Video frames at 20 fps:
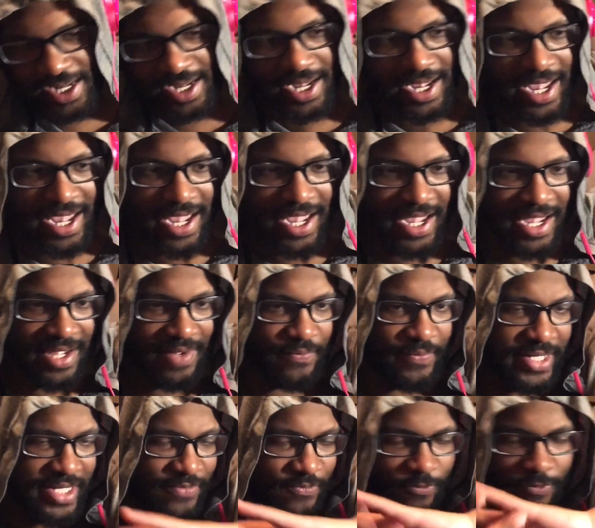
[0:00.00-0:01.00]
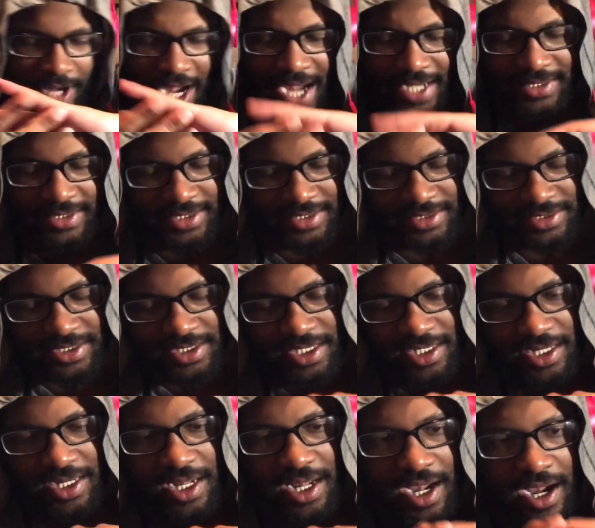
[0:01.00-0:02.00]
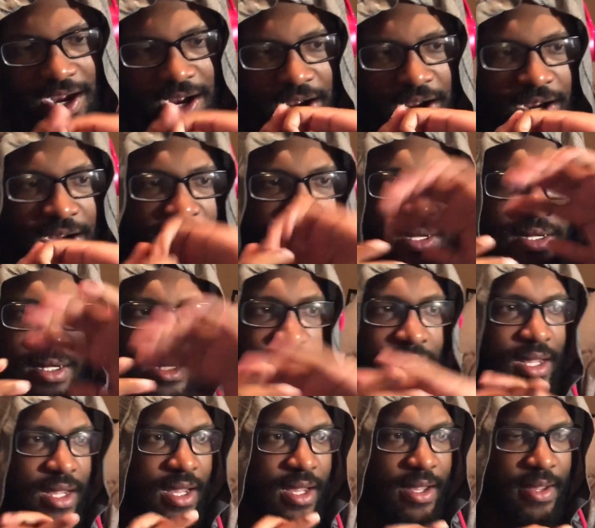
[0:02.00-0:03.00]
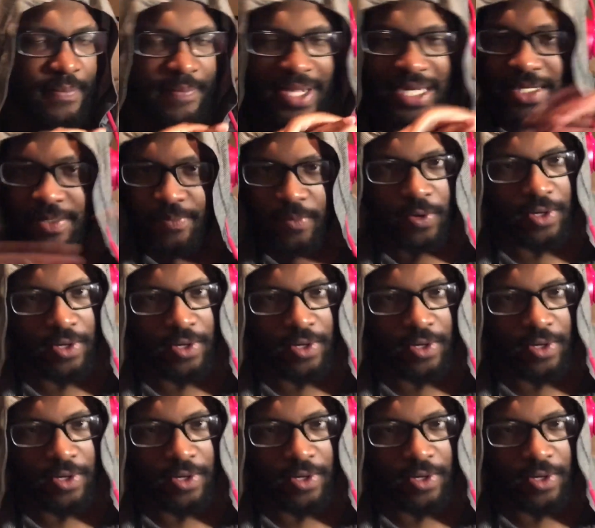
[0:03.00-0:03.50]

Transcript: And we've reacted to her many more